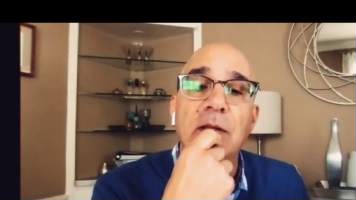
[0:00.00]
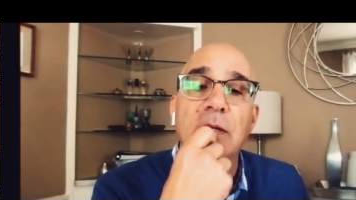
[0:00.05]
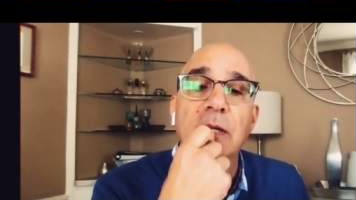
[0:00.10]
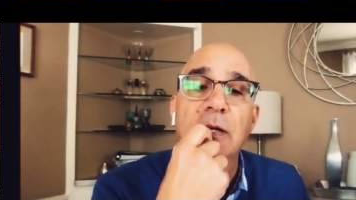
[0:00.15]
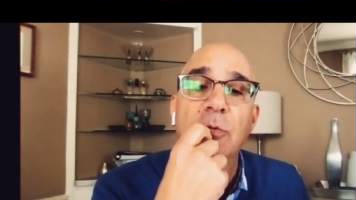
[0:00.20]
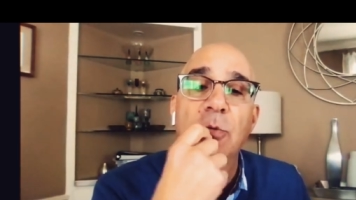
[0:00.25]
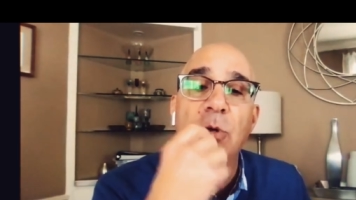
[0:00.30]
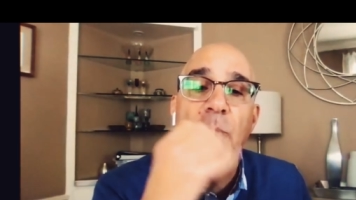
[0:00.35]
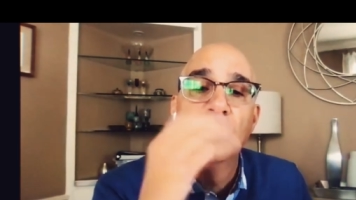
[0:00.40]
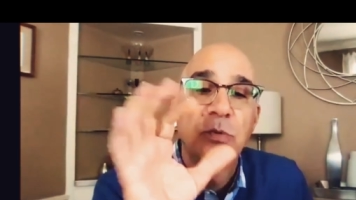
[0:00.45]

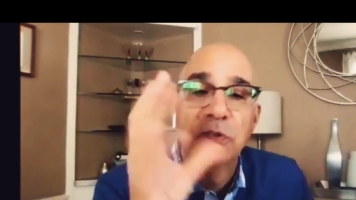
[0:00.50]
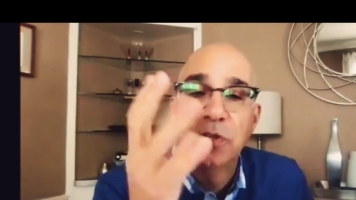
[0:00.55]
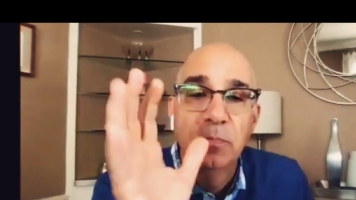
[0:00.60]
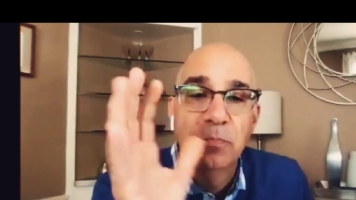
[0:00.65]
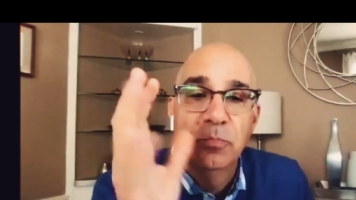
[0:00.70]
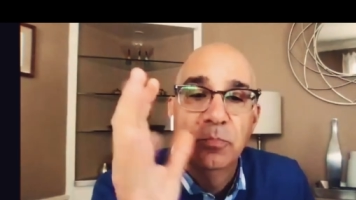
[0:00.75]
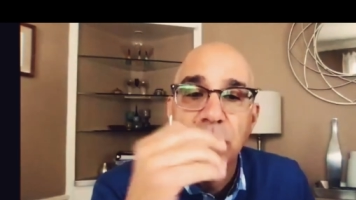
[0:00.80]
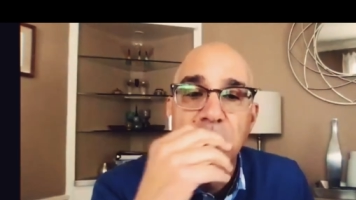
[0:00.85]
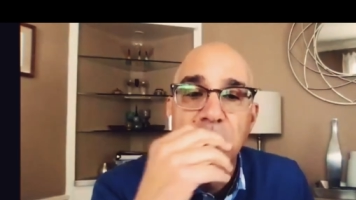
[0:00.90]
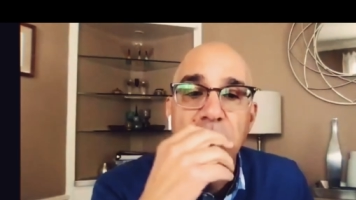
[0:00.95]
Like
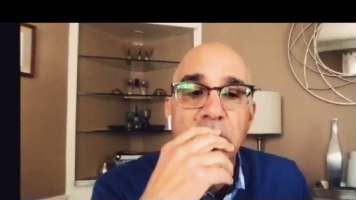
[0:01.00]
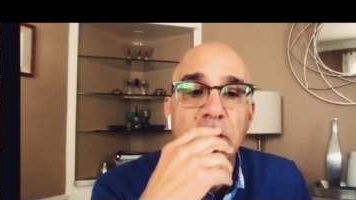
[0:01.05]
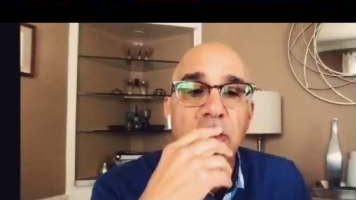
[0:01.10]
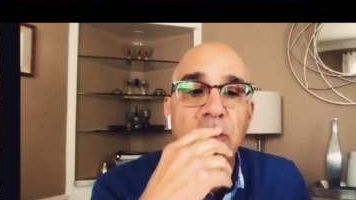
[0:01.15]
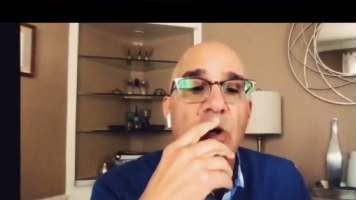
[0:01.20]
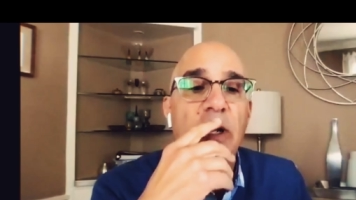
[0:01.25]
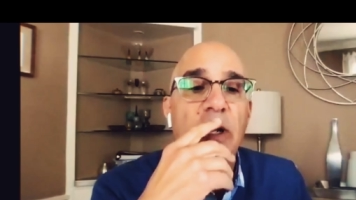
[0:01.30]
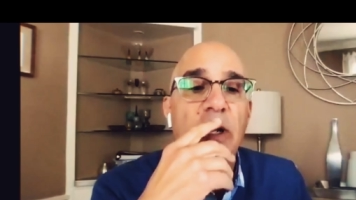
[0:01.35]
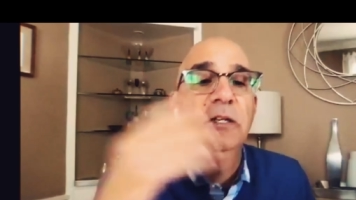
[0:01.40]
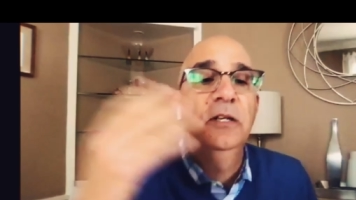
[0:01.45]

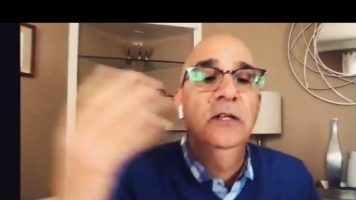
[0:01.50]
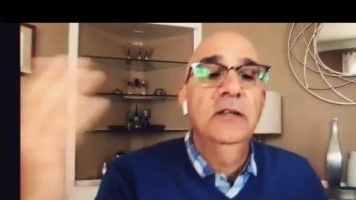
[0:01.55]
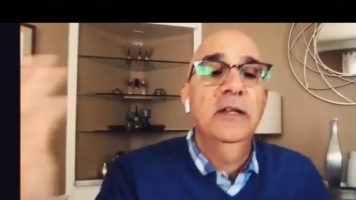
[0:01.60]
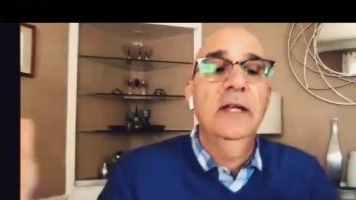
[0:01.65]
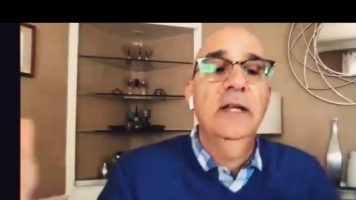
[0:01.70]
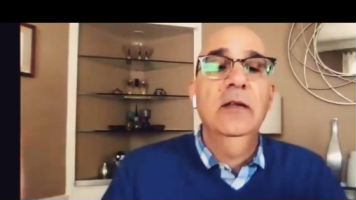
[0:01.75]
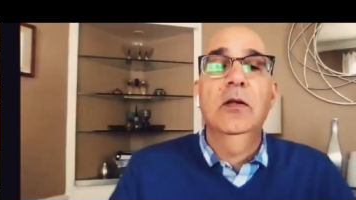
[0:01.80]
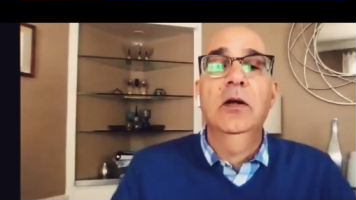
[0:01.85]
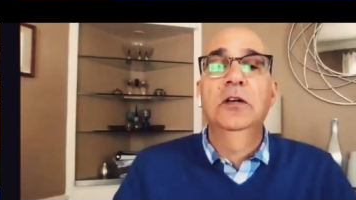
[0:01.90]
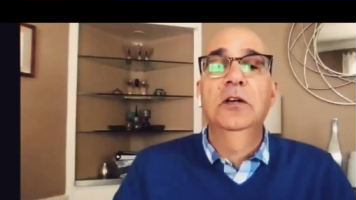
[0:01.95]
why didn't
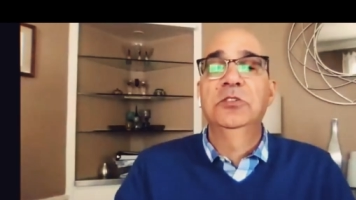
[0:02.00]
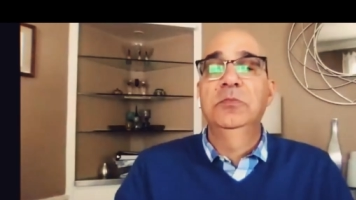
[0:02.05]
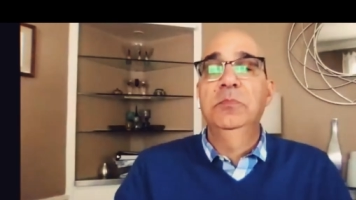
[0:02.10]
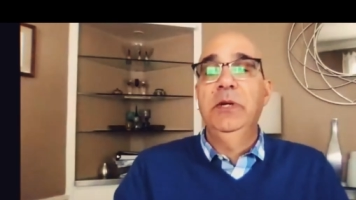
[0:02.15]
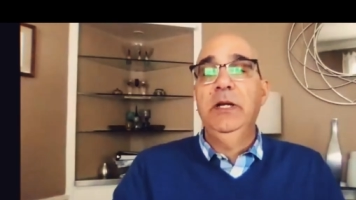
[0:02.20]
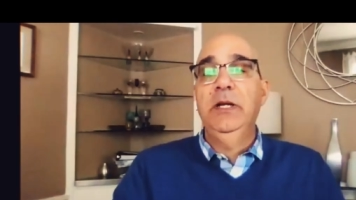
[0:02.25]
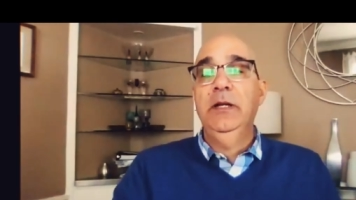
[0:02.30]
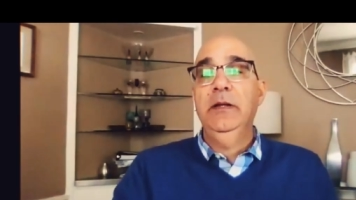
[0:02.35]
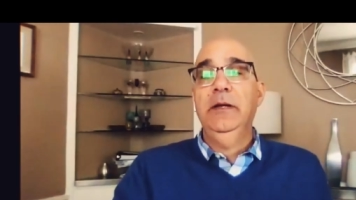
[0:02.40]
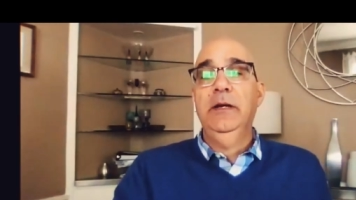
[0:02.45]
they launch
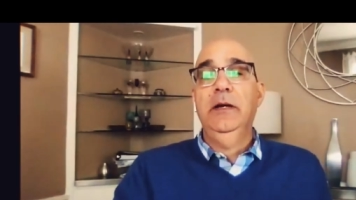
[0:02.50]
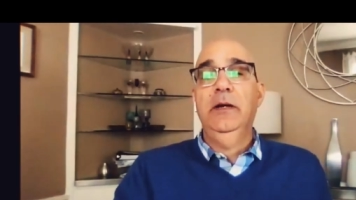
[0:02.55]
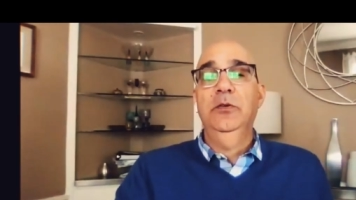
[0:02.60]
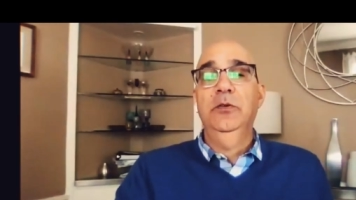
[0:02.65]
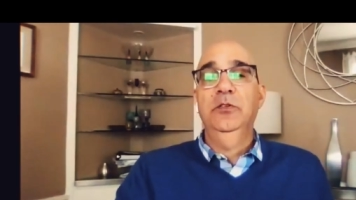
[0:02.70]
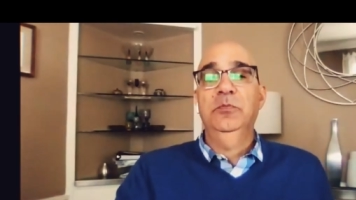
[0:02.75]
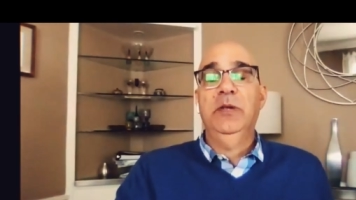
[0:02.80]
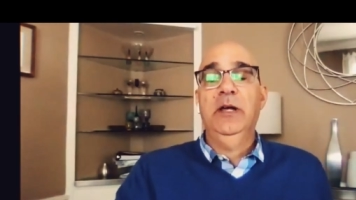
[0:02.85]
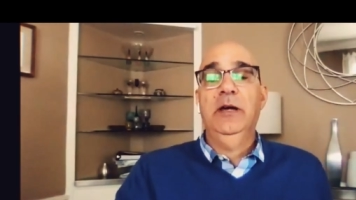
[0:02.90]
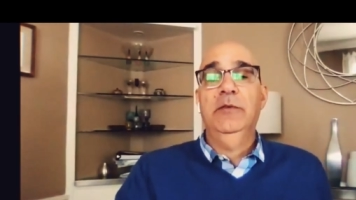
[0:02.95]
immediately on
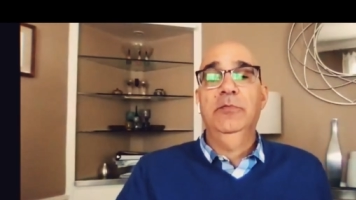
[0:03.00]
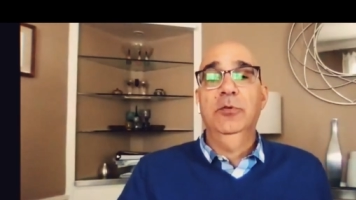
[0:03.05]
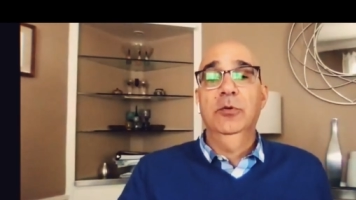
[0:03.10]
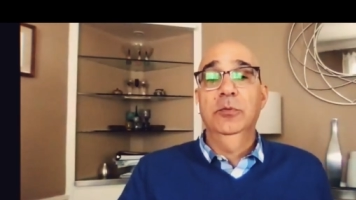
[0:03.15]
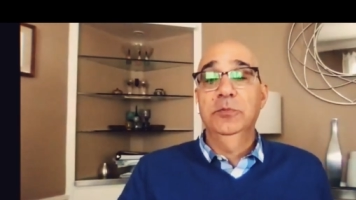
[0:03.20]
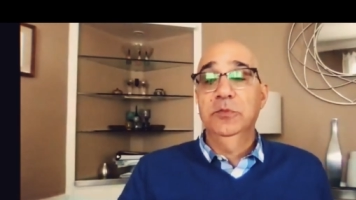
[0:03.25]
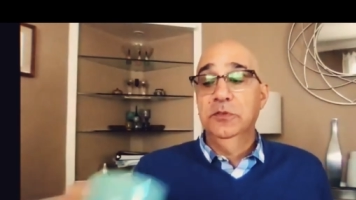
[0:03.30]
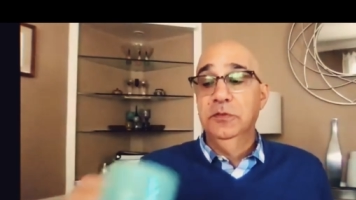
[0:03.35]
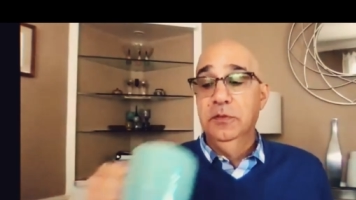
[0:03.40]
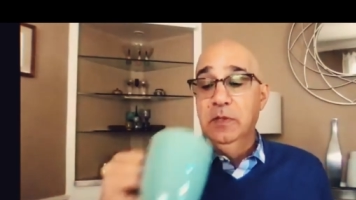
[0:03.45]
those
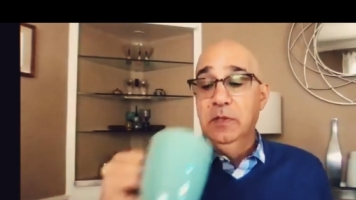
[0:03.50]
platforms?